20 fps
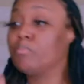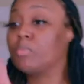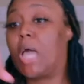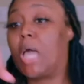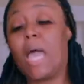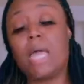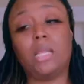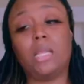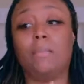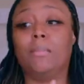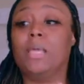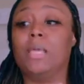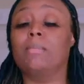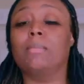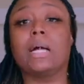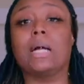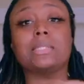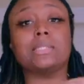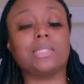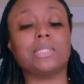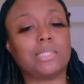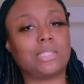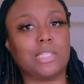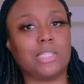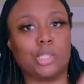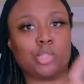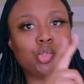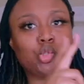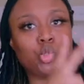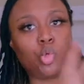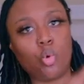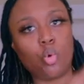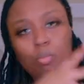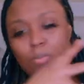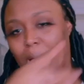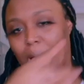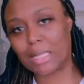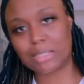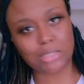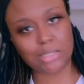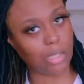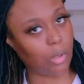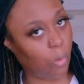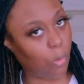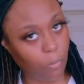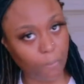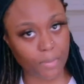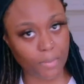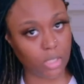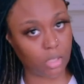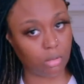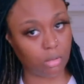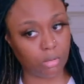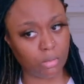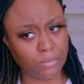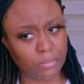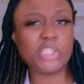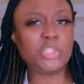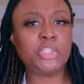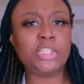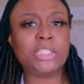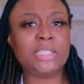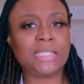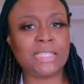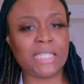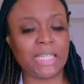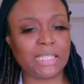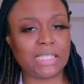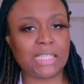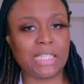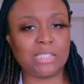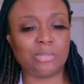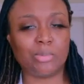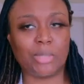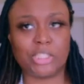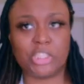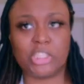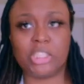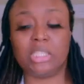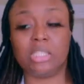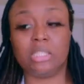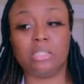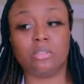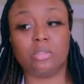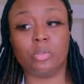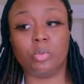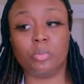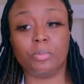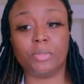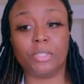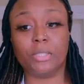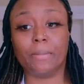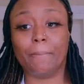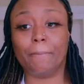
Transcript: I didn't mean my sister two pots of oatmeal. She's sick, that's why she eating oatmeal.